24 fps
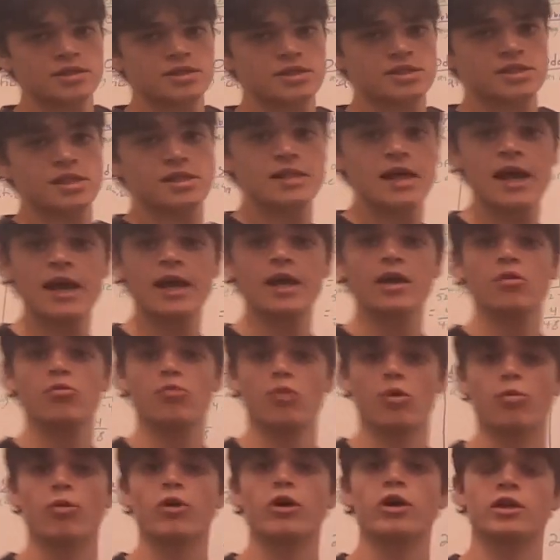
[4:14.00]
today,
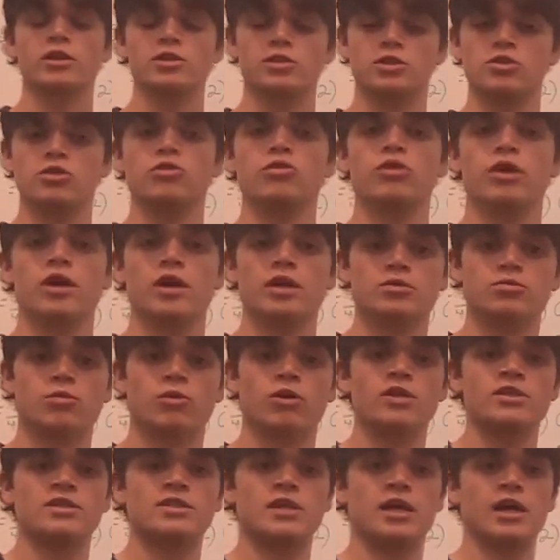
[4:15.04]
what we're going to do is we're
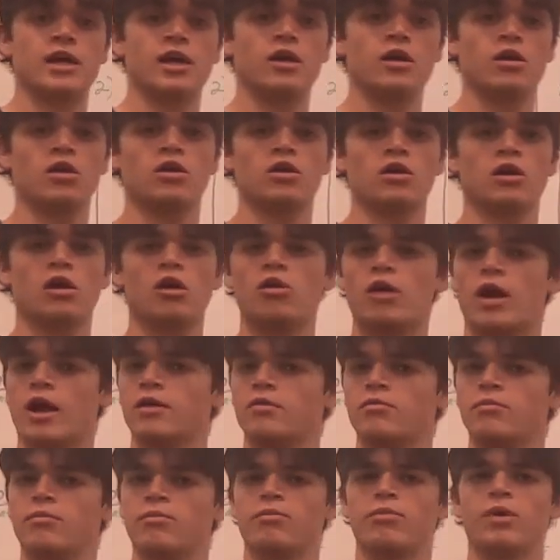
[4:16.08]
going to say, all right,
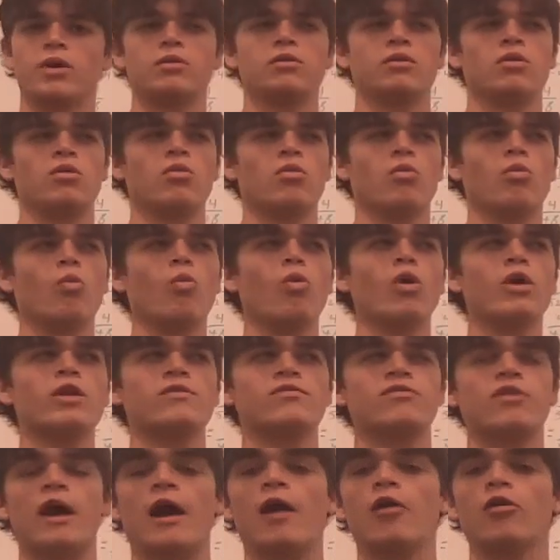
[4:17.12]
but what if
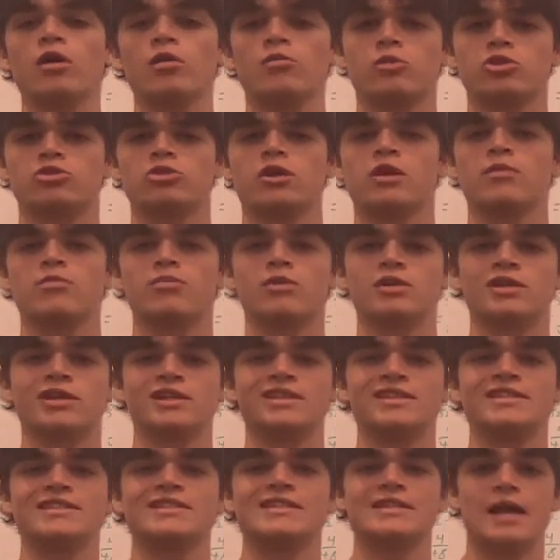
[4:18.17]
the outcome we're trying to
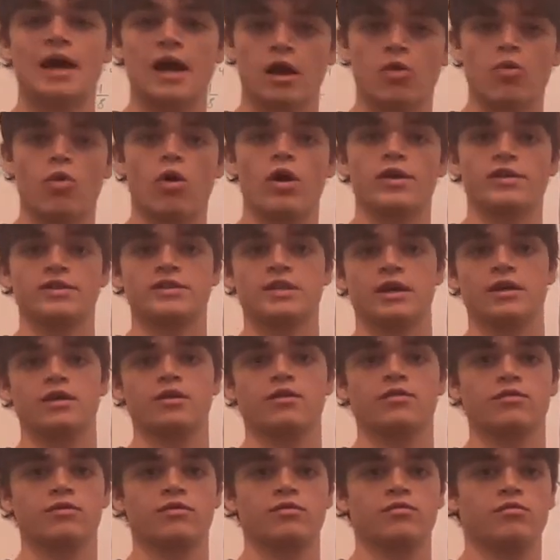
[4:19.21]
predict is not quantitative?
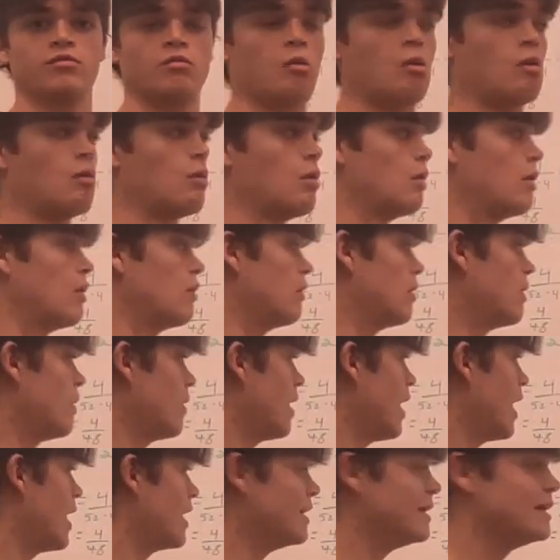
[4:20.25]

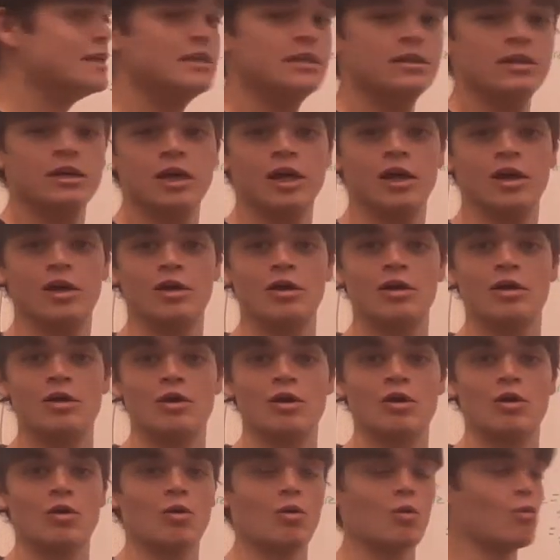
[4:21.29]
i.e.,
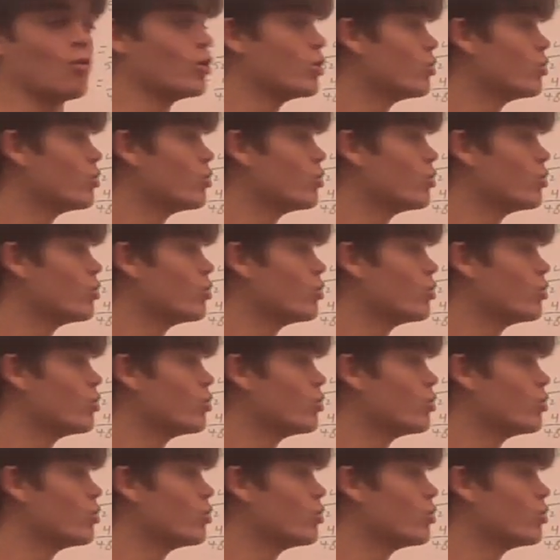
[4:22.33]
what